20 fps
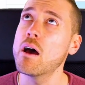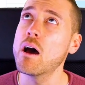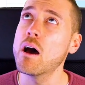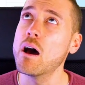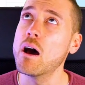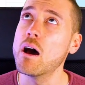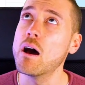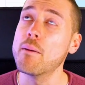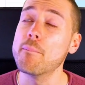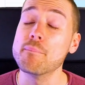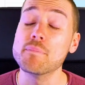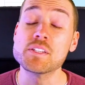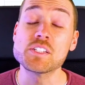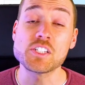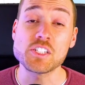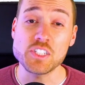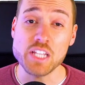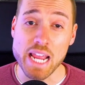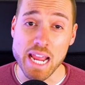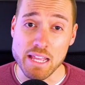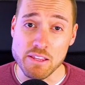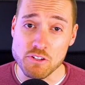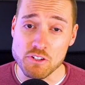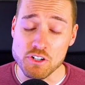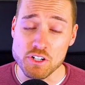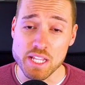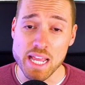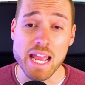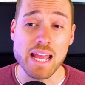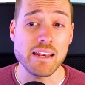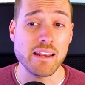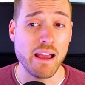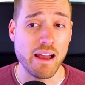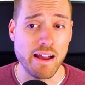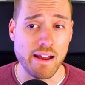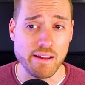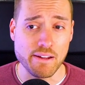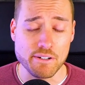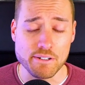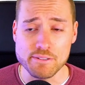um, standard and
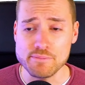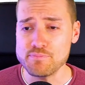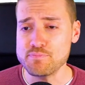higher.